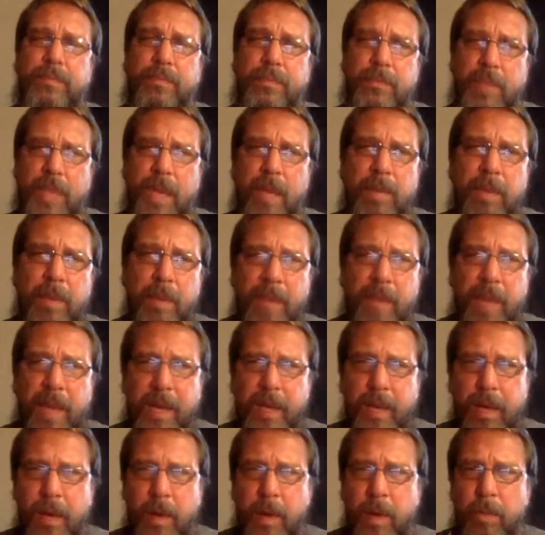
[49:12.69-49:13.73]
coming back
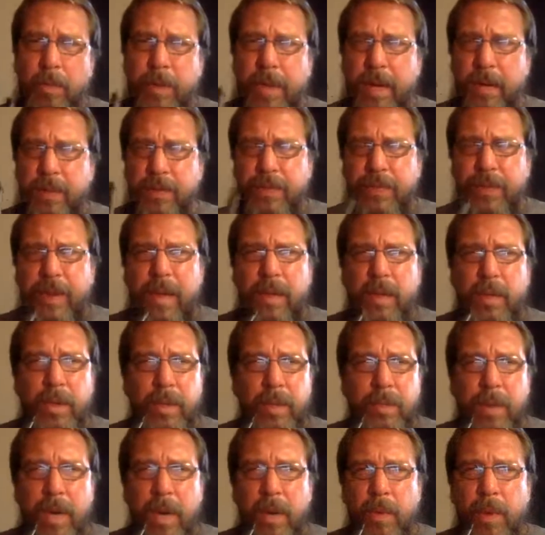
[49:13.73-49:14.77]
home and I was following
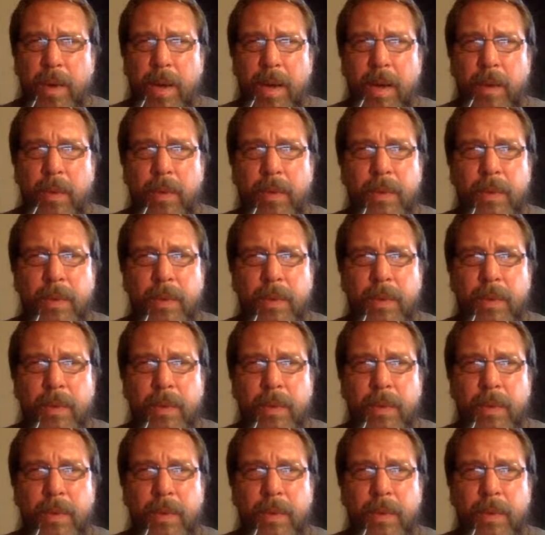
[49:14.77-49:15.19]
my route.